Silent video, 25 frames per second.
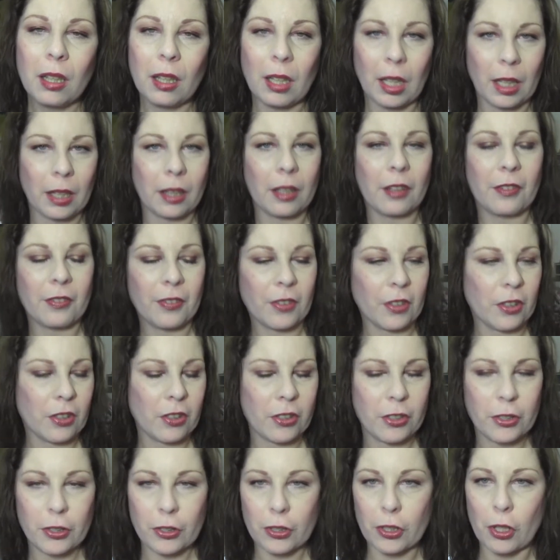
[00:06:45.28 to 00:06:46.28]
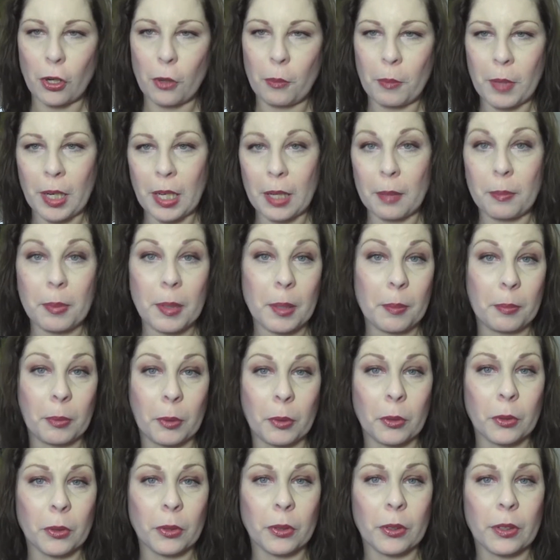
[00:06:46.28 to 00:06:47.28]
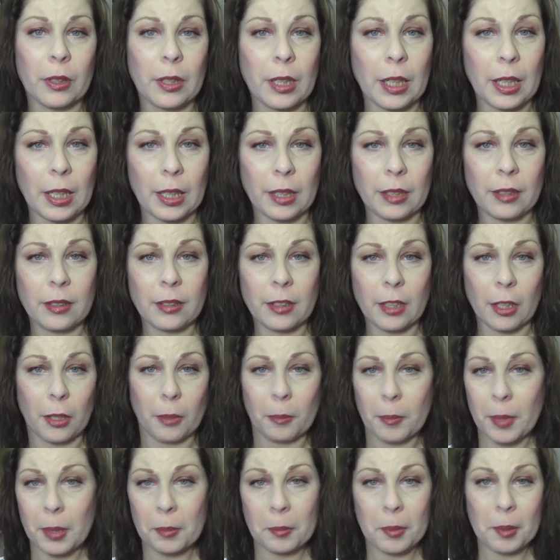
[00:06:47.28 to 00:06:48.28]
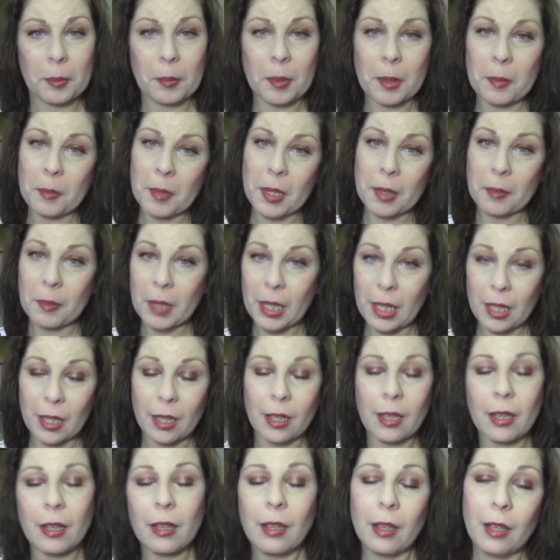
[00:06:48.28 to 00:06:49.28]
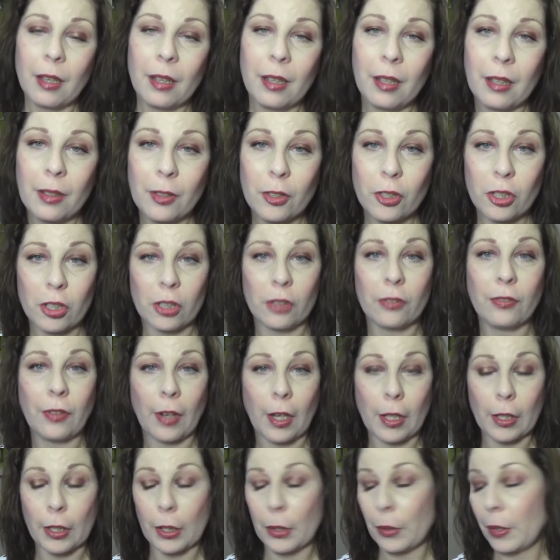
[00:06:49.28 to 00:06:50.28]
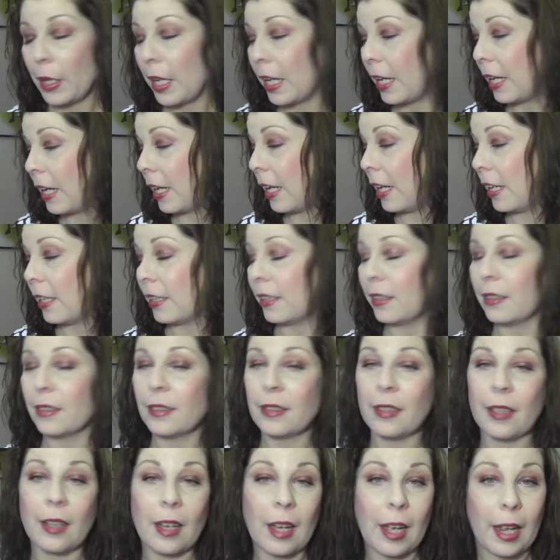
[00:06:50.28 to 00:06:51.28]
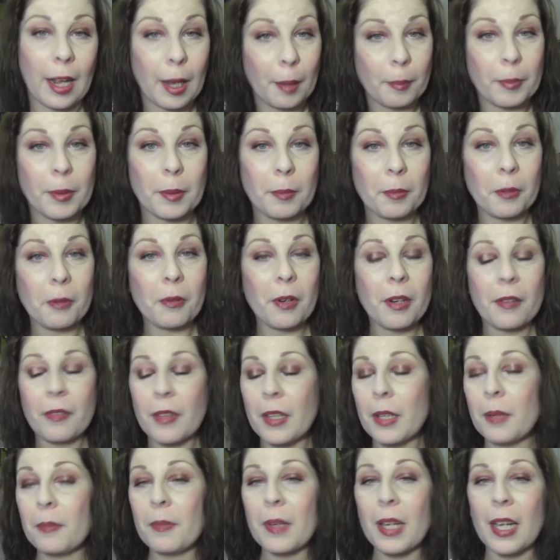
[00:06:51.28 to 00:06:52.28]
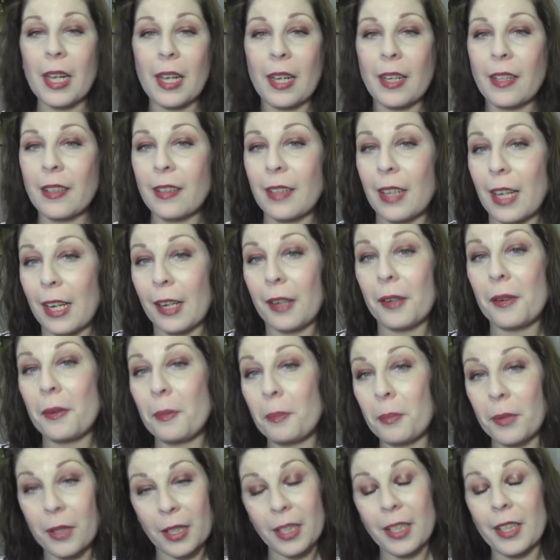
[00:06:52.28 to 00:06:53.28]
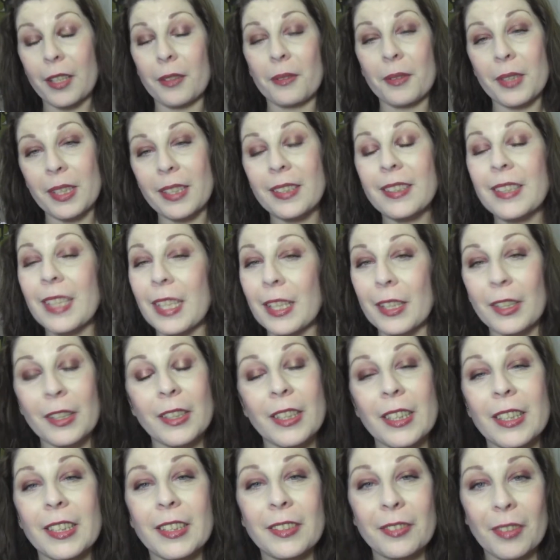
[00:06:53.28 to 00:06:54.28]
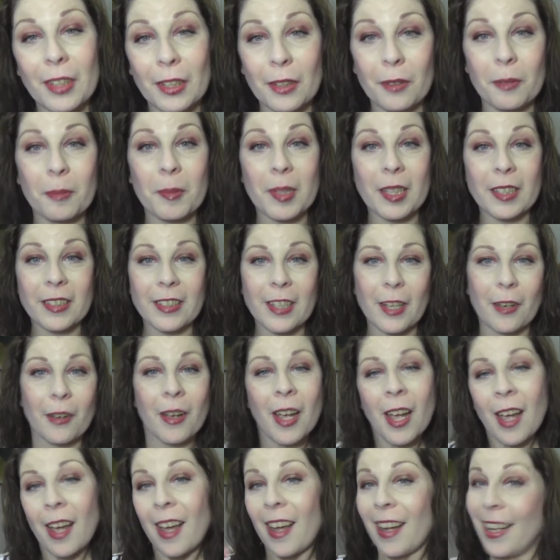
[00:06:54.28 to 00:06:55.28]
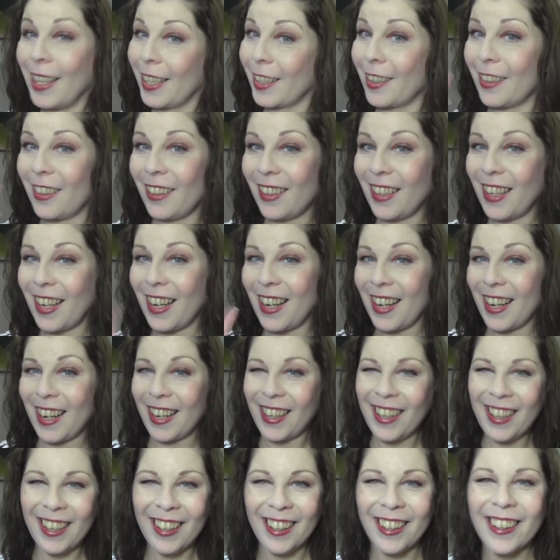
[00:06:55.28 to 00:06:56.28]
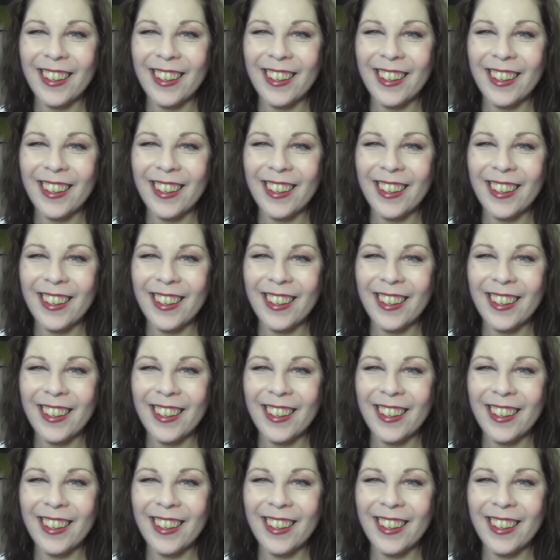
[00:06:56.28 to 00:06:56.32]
like the first so many people that go me, me, me, me, me, she'll follow. And I happen to be one of them. And now Brittany Louise Taylor is following me. So, hey girl, hey.